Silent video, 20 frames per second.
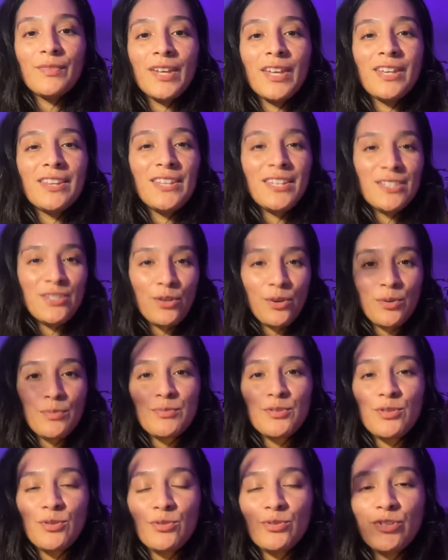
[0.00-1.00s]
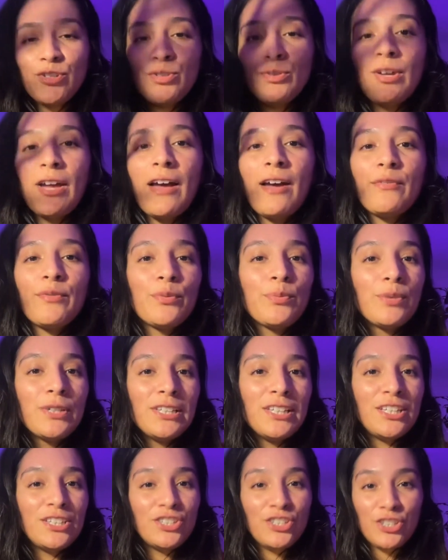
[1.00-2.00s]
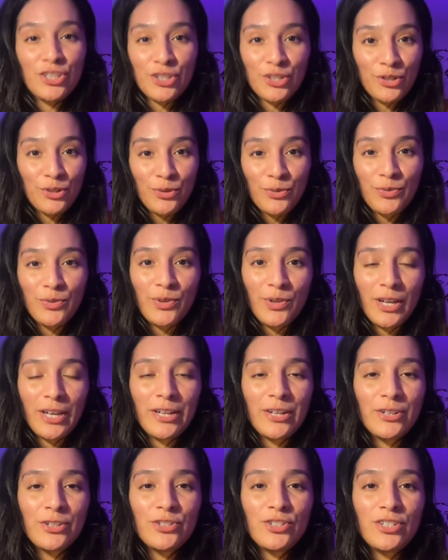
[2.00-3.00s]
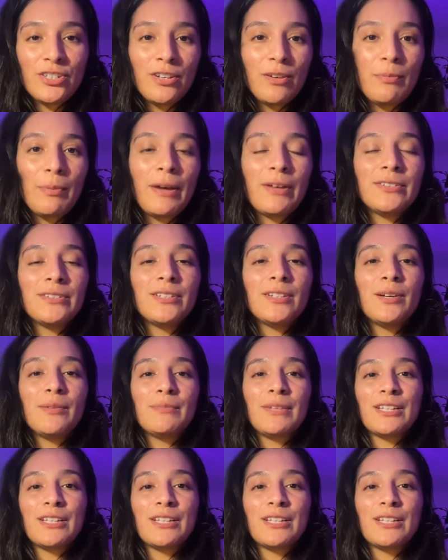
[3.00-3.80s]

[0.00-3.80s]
These homes usually have a really cheerful energy about them.